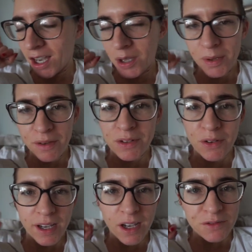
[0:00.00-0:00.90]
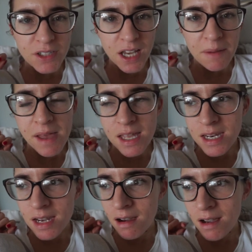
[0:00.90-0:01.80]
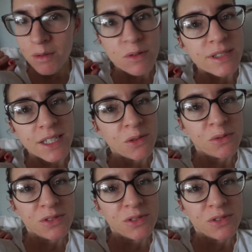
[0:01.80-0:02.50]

I hope you're having a great half term, and I will see you